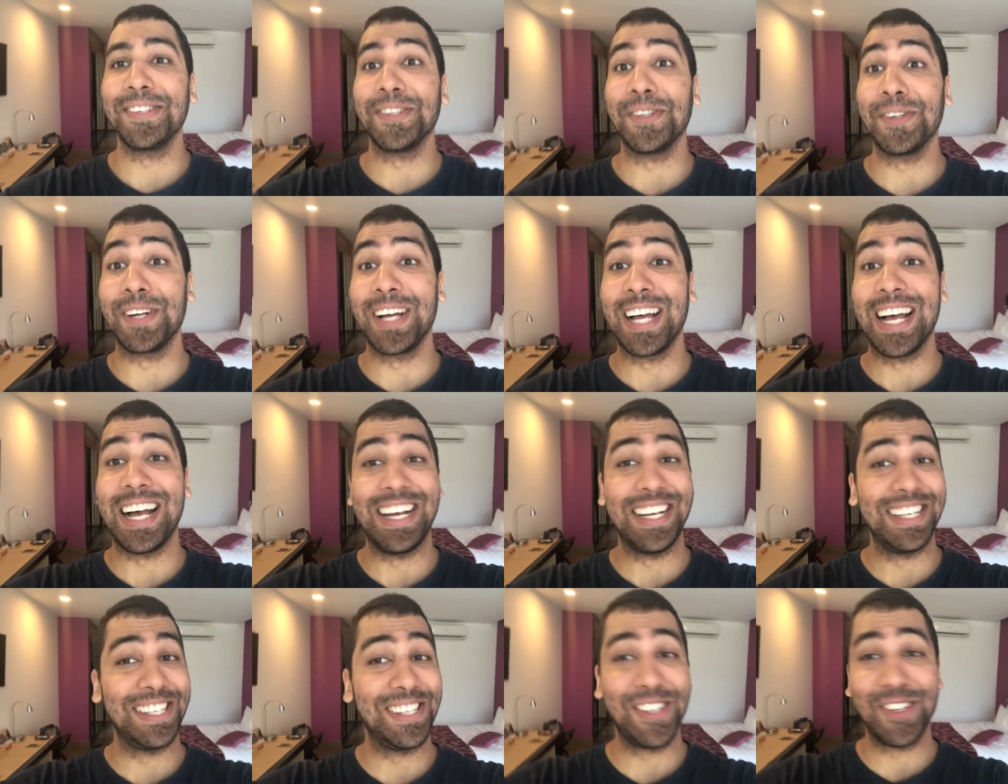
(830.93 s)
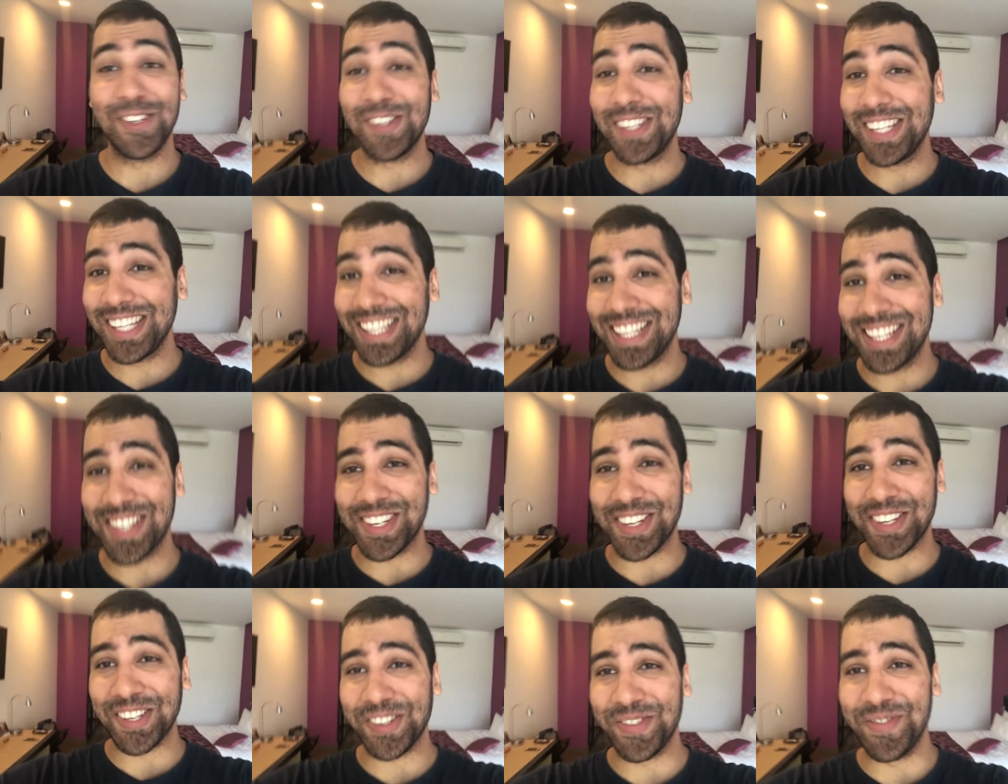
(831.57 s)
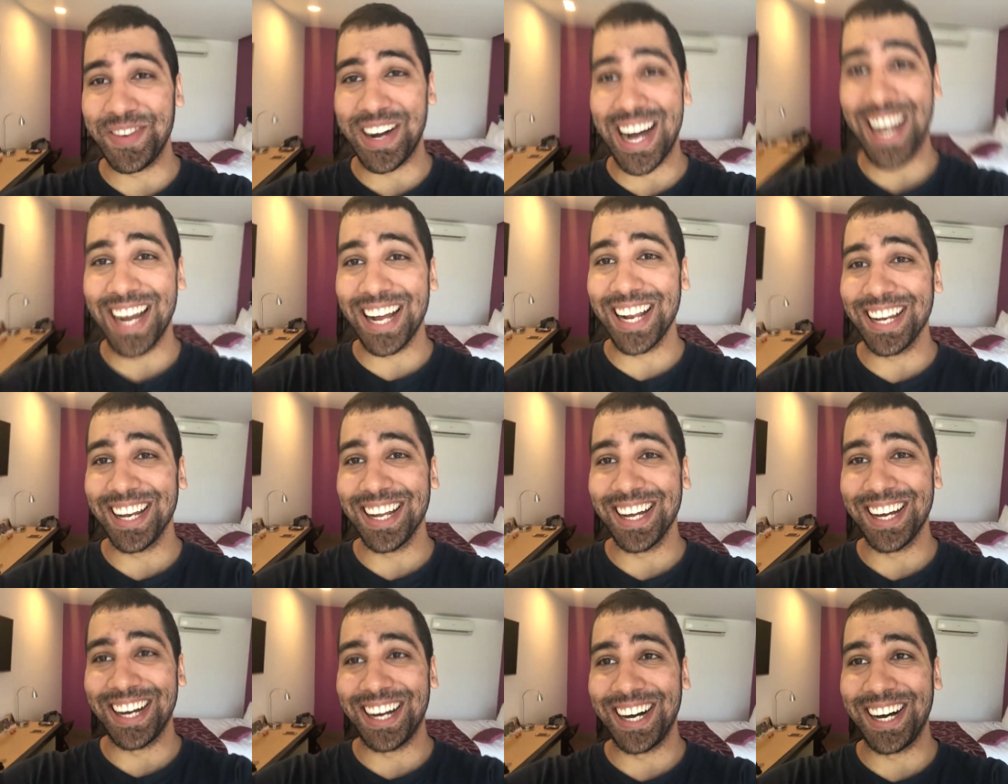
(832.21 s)
So guys, you see this smile.
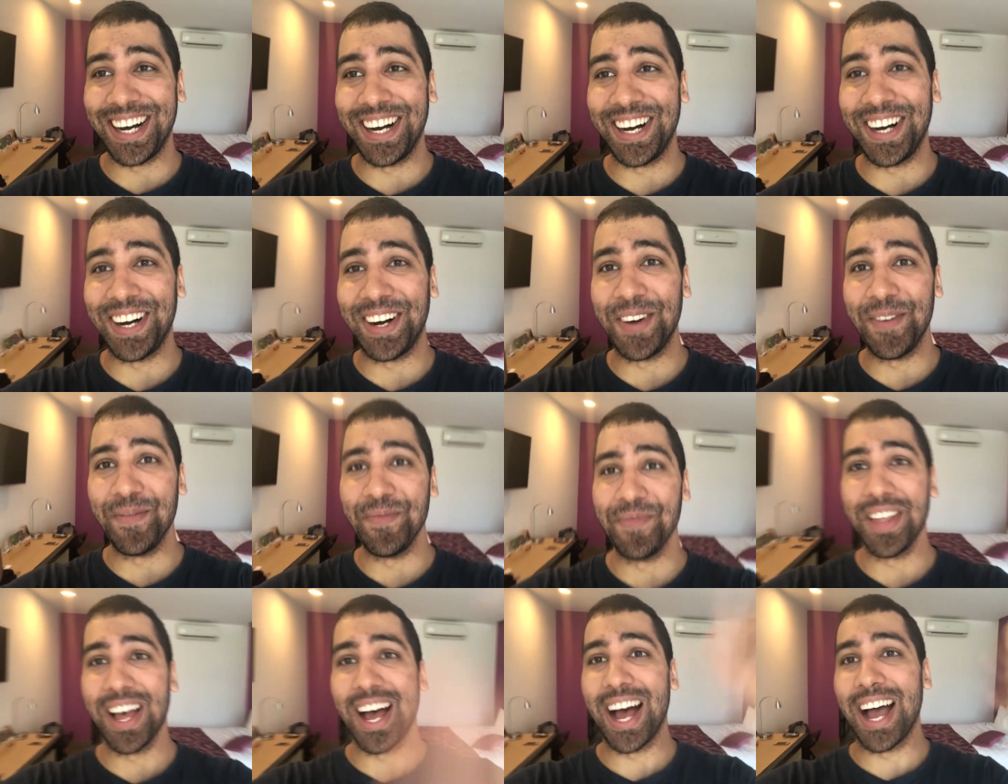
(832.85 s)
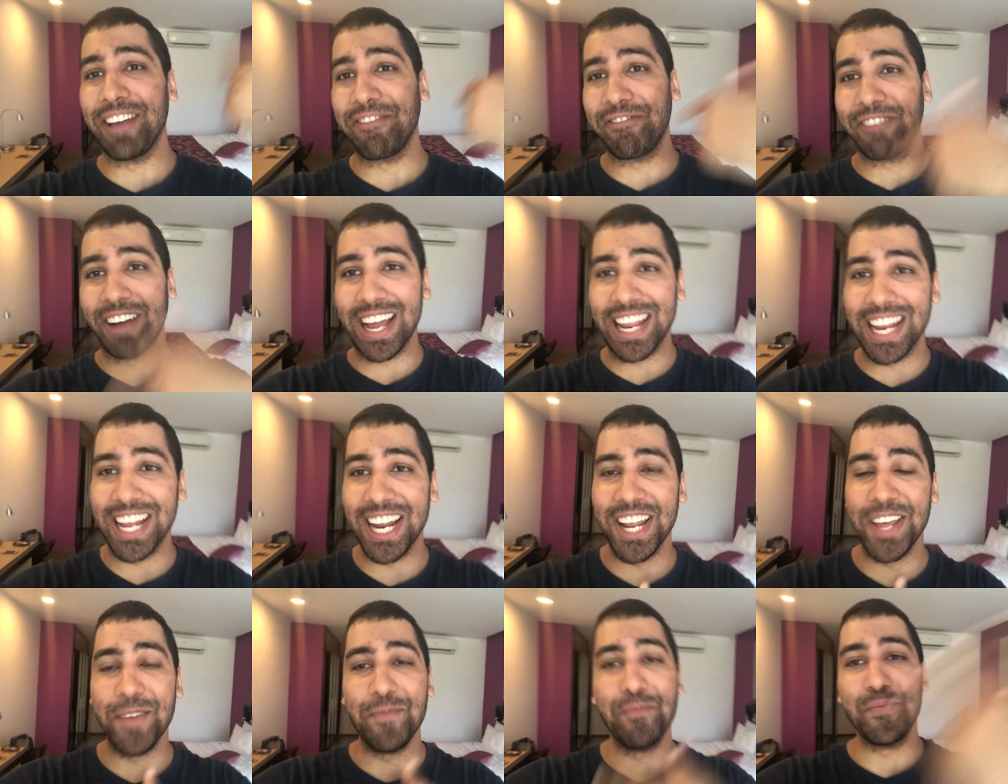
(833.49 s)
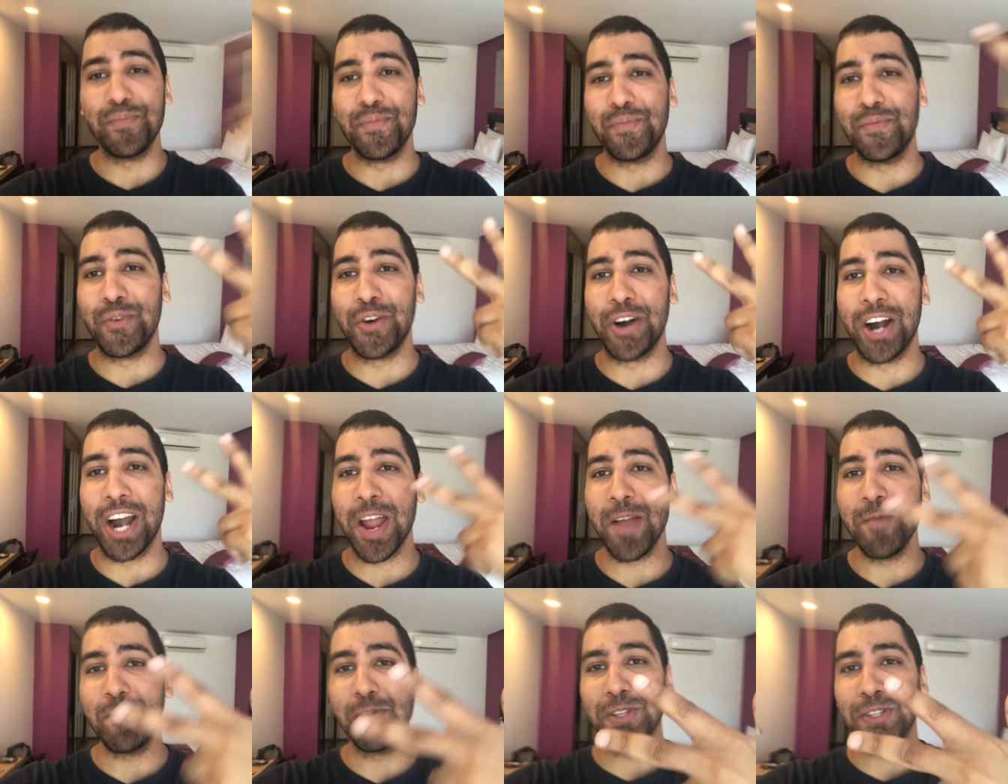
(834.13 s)
Um, I finally were
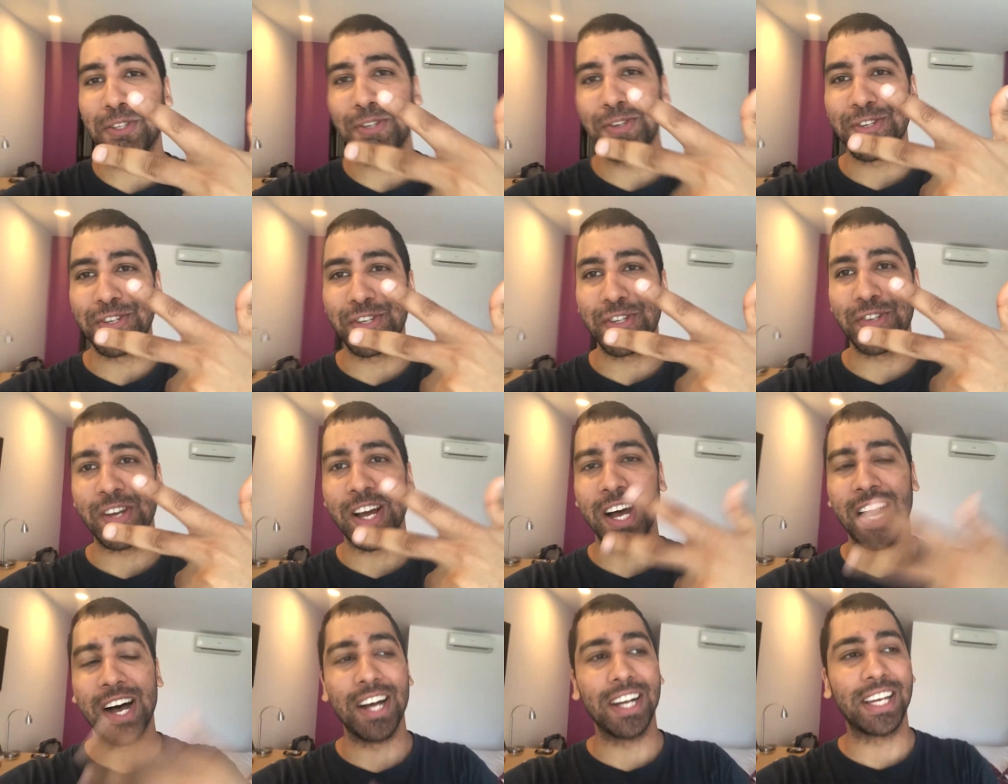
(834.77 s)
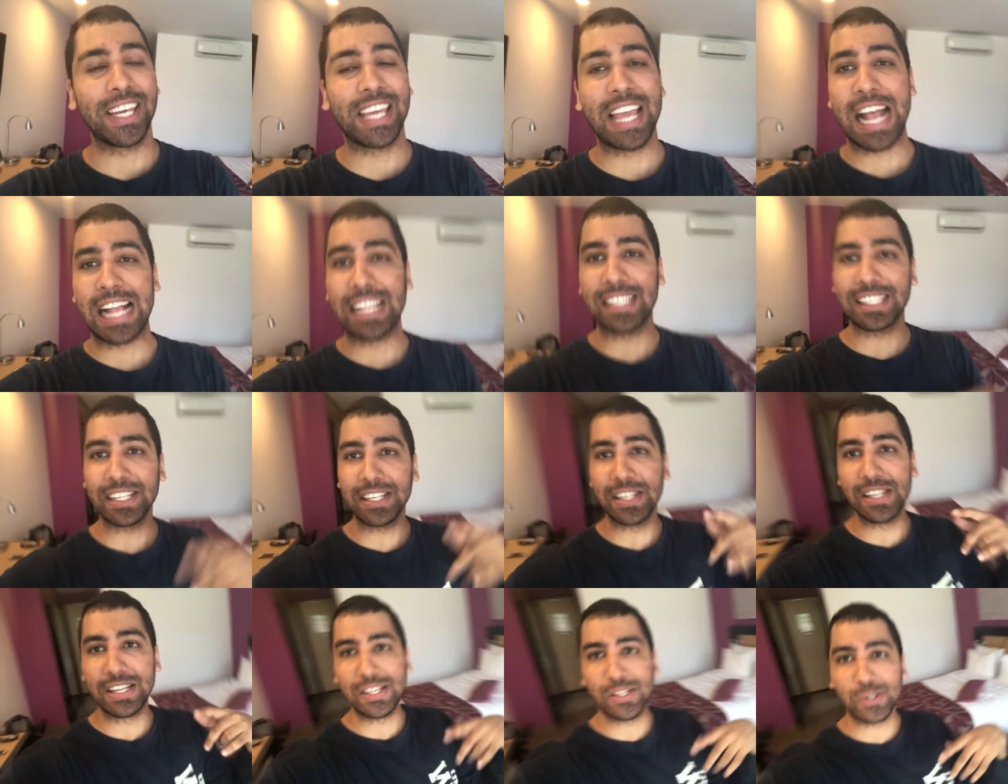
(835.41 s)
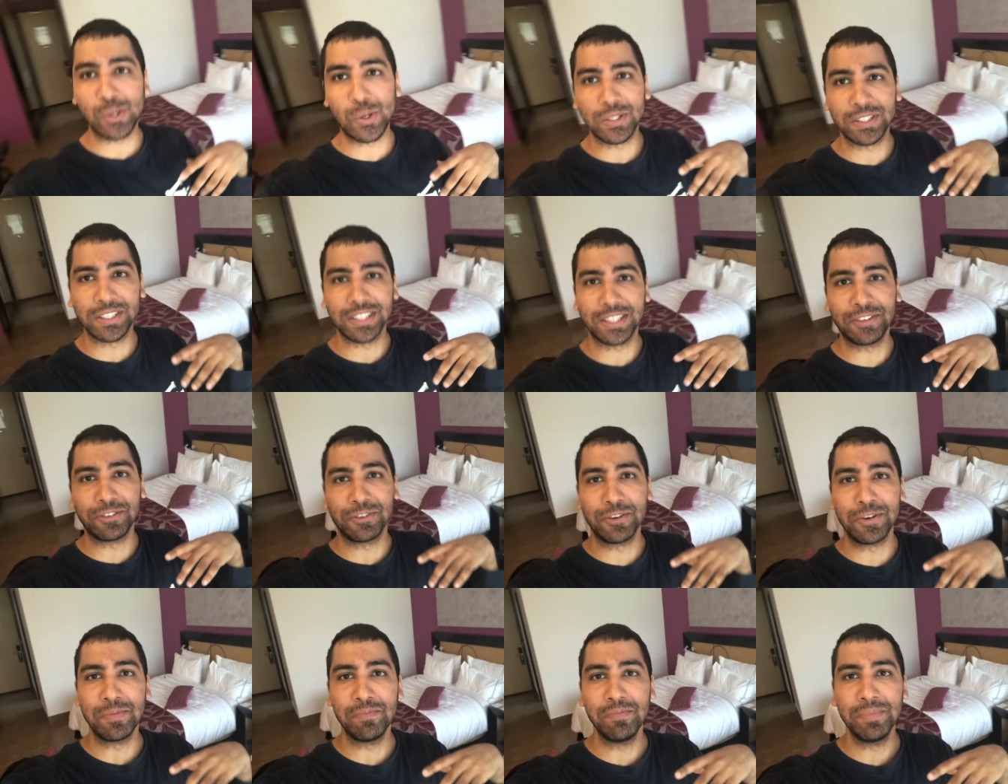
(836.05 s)
able to uh, cancel this hotel
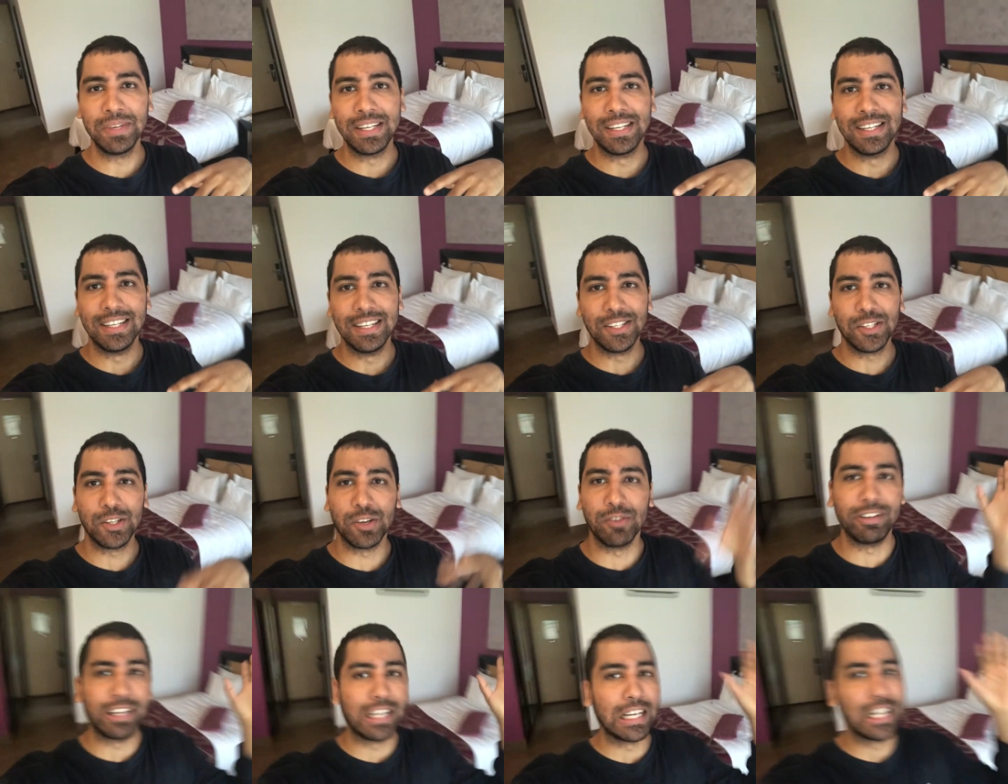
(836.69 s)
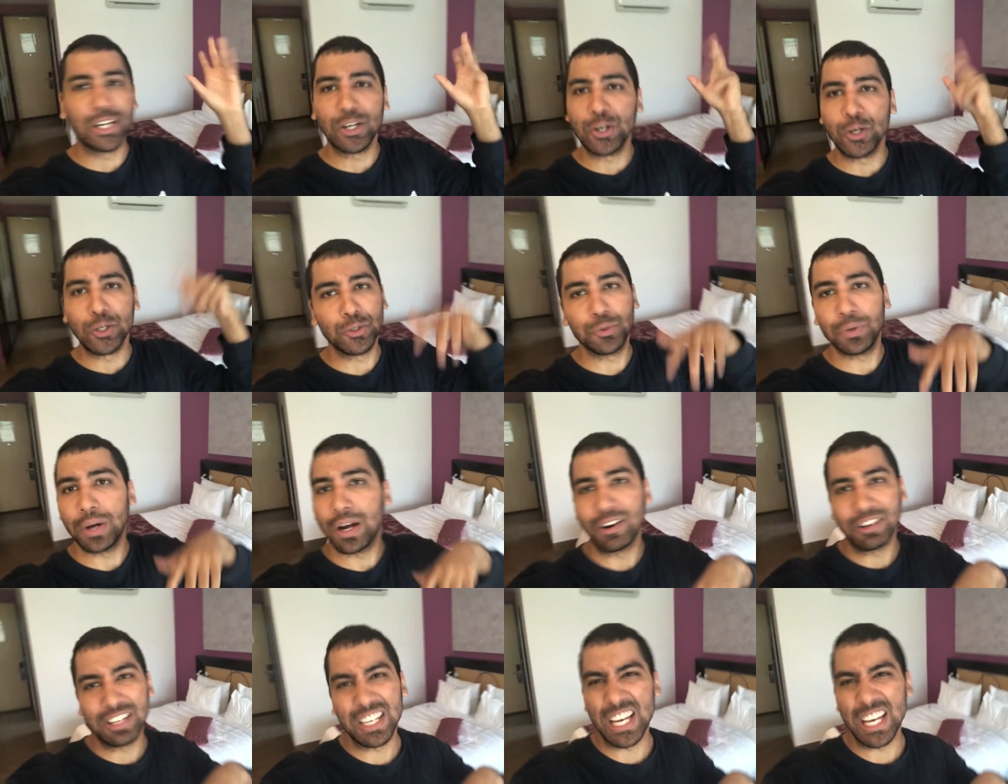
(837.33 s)
room. So we're gonna go to our